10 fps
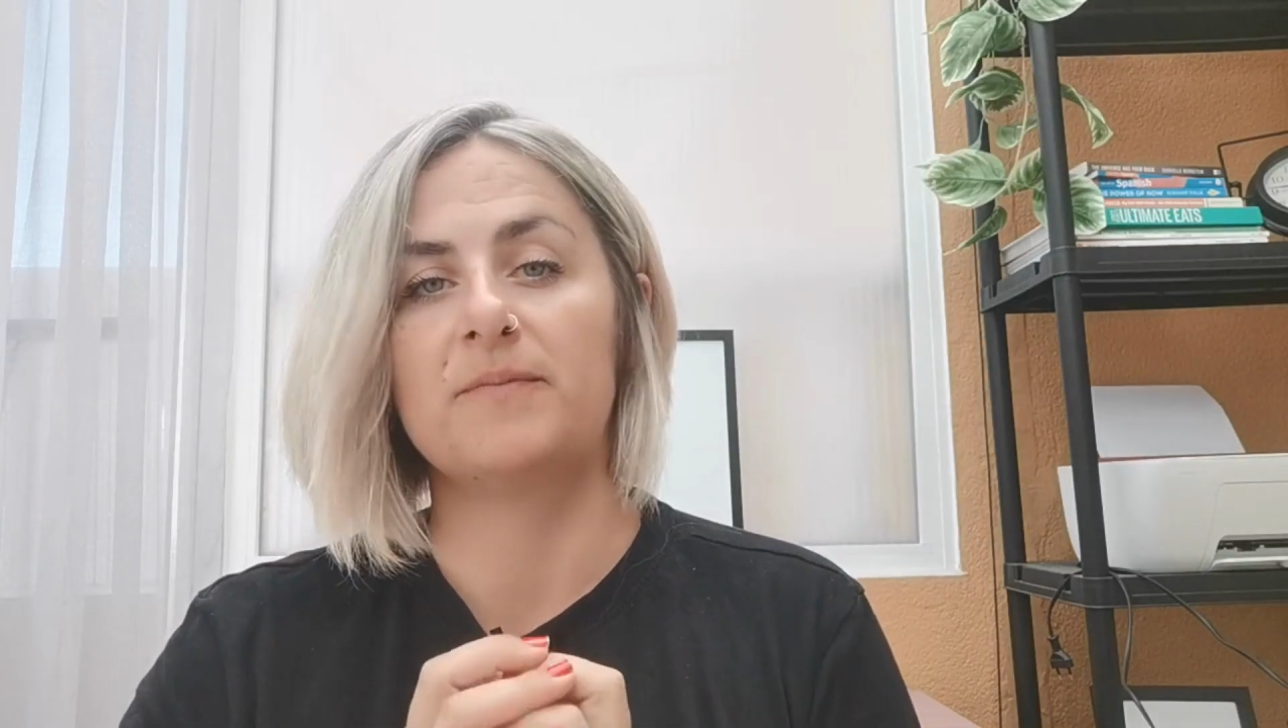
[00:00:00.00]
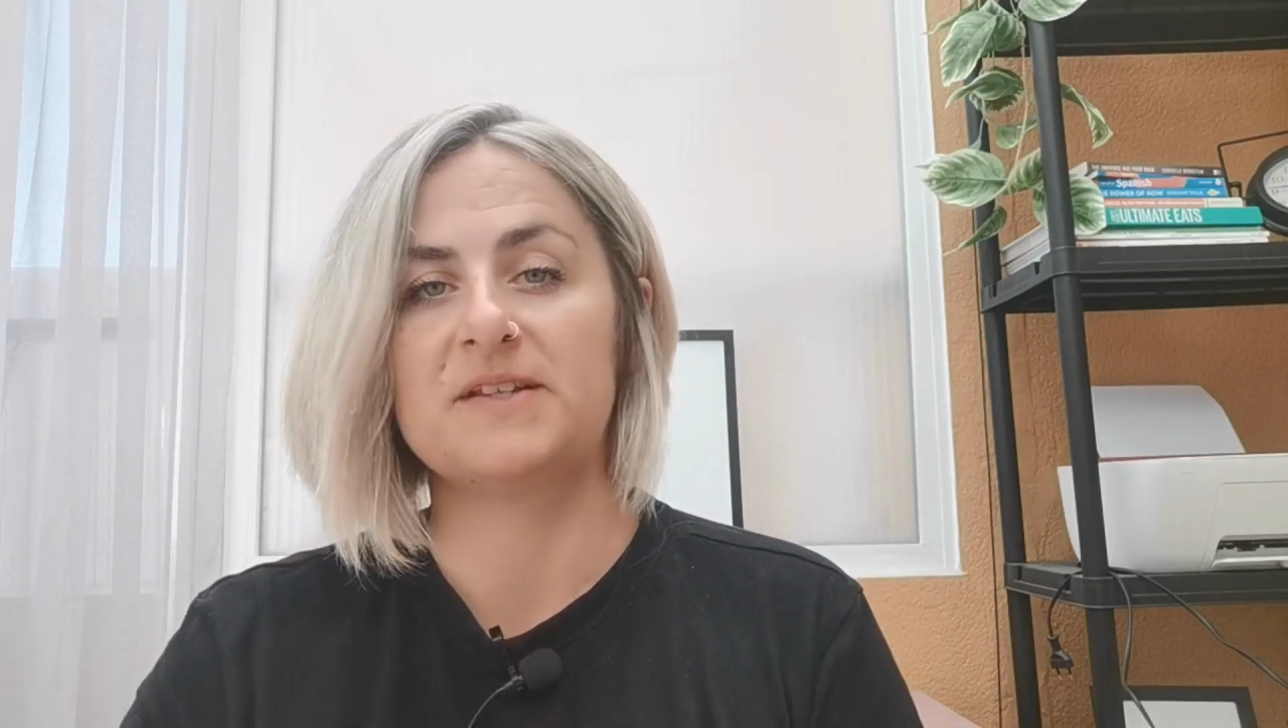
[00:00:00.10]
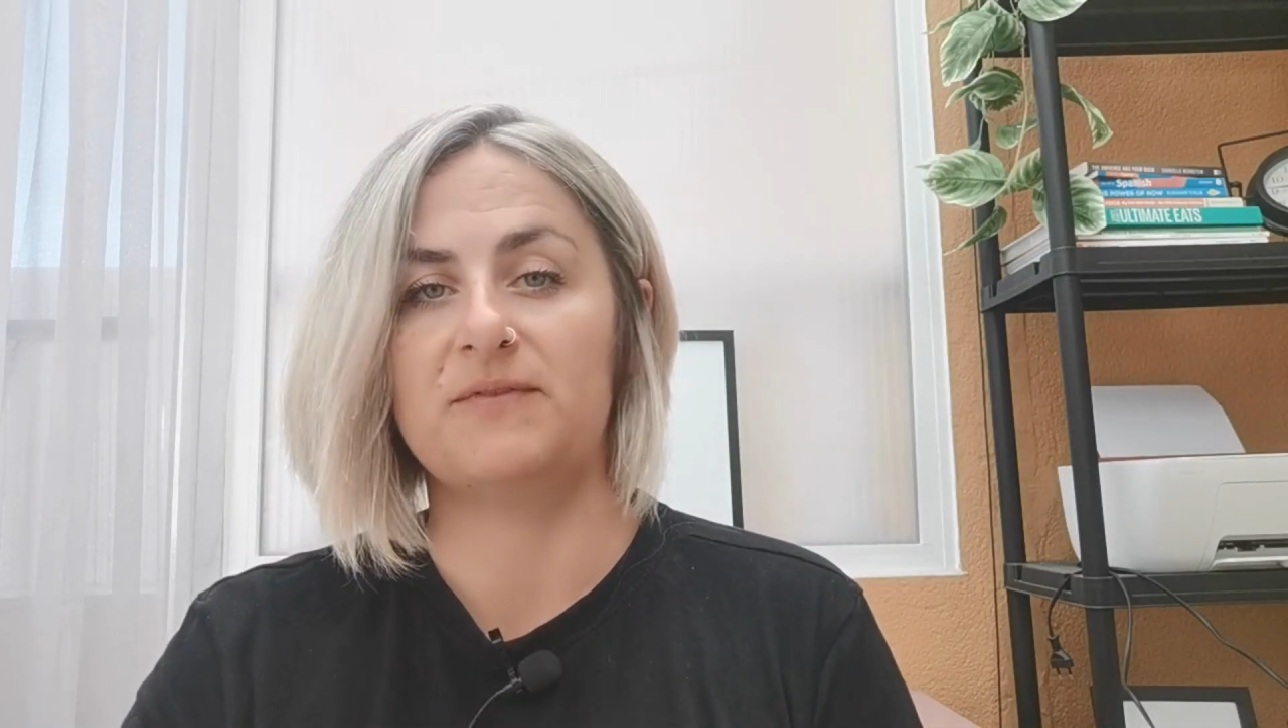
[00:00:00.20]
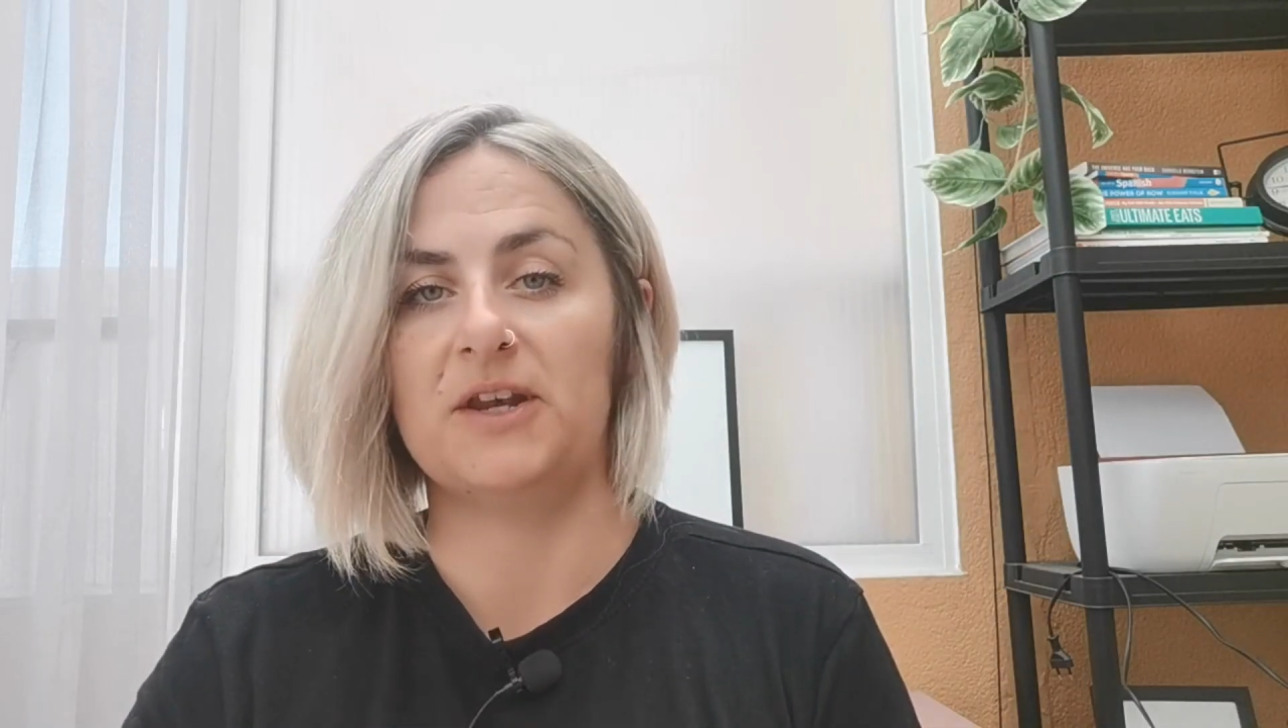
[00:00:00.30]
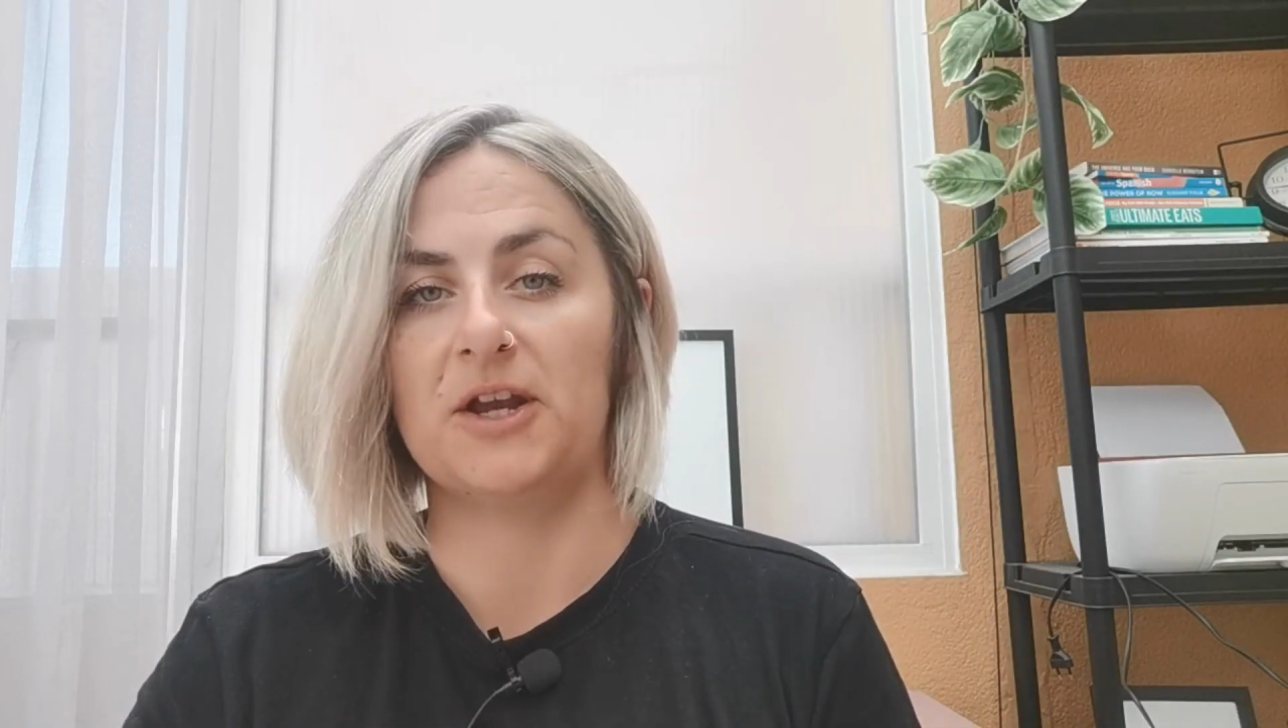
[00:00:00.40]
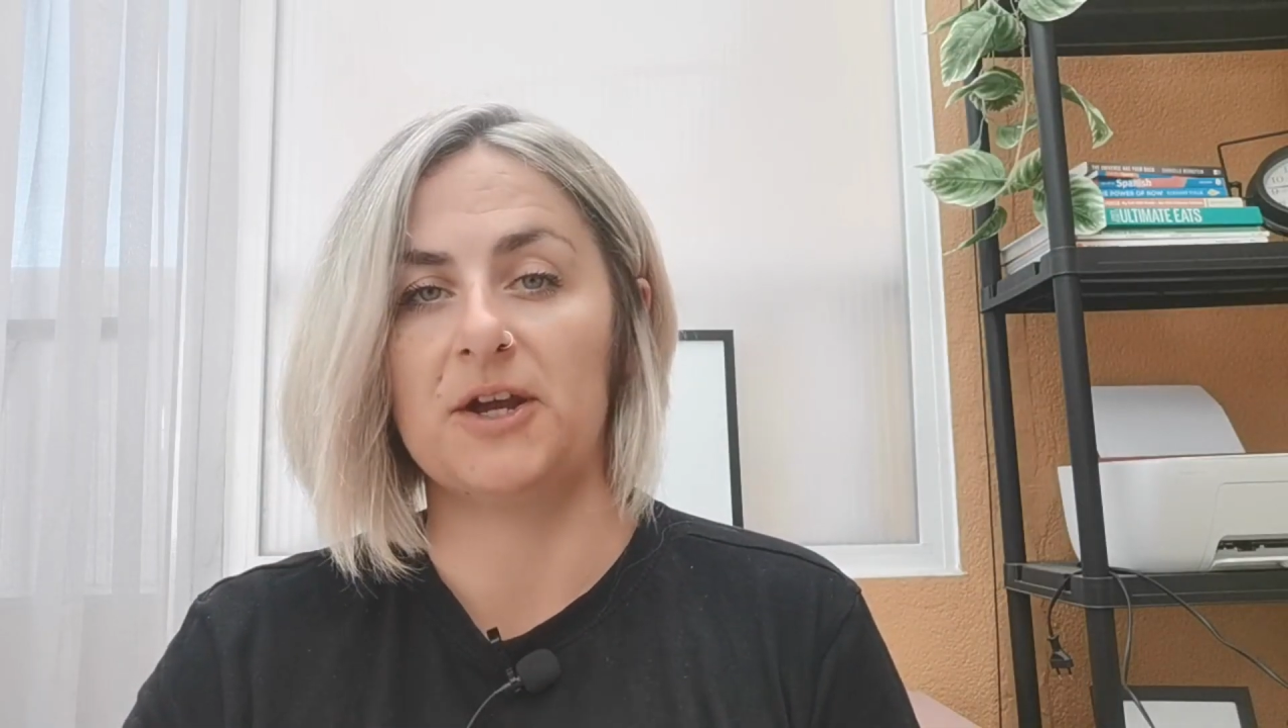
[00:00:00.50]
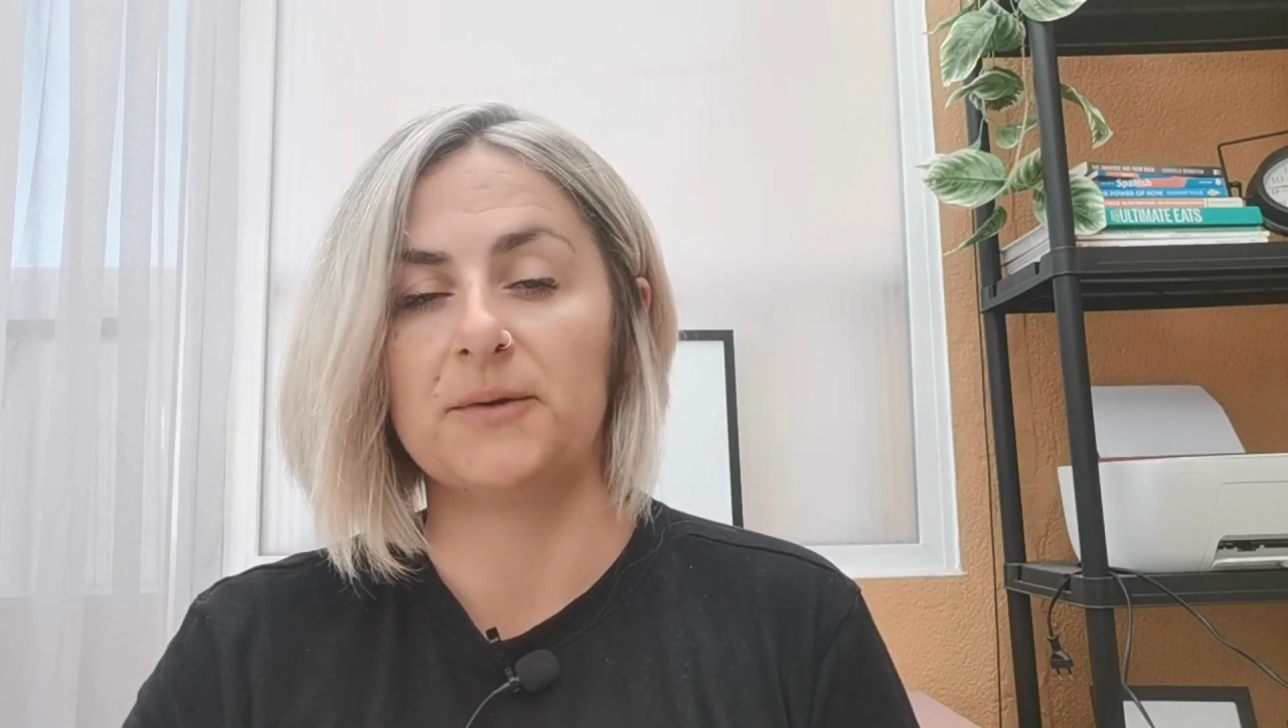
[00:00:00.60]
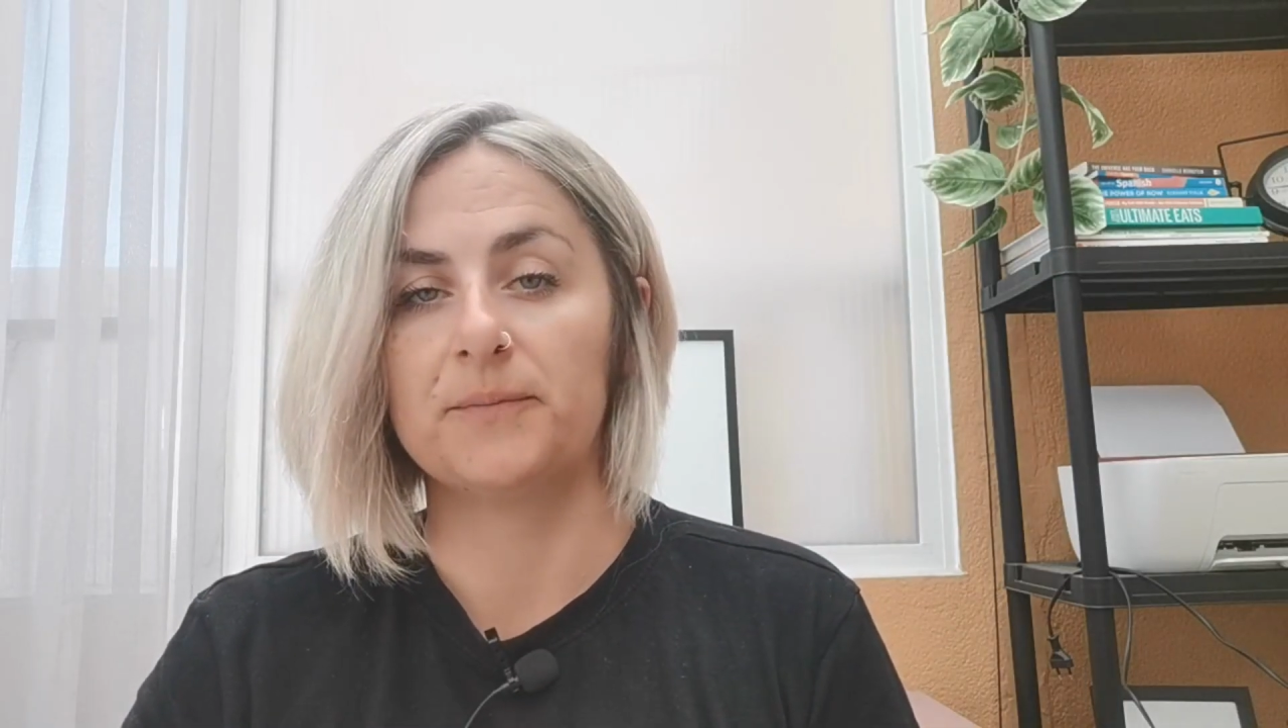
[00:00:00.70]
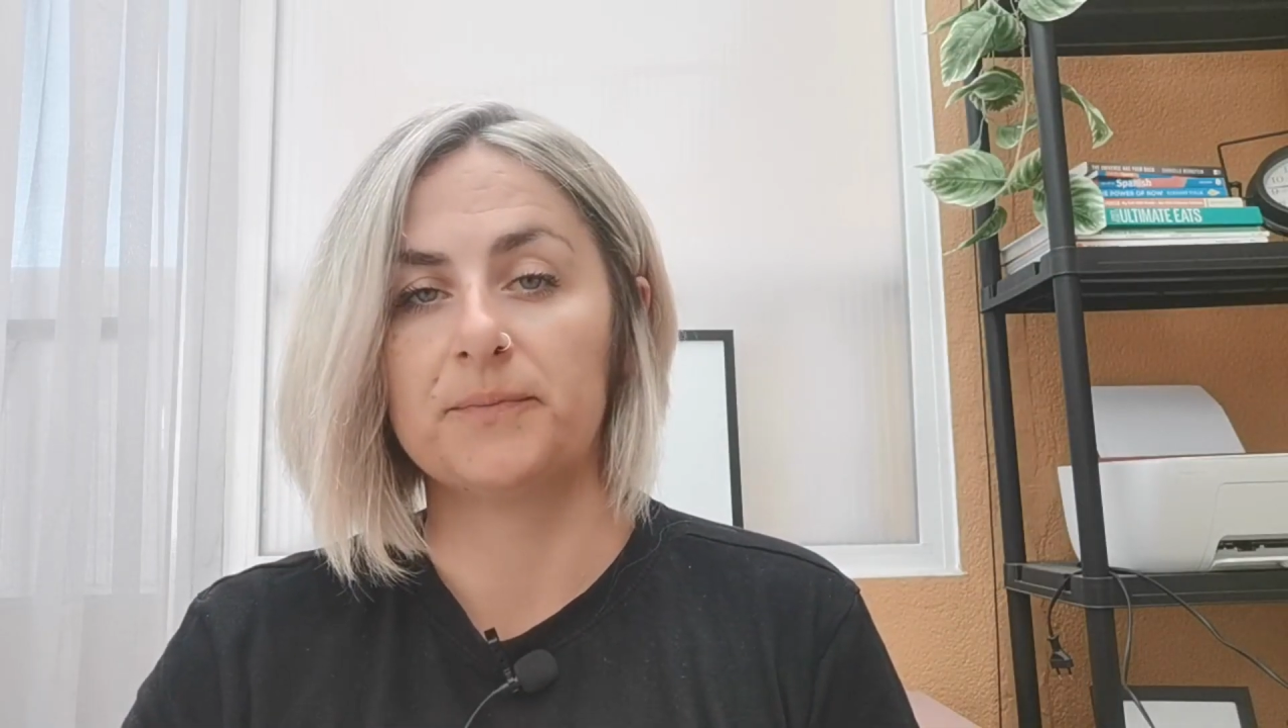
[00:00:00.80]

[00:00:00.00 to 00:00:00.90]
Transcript: from this video.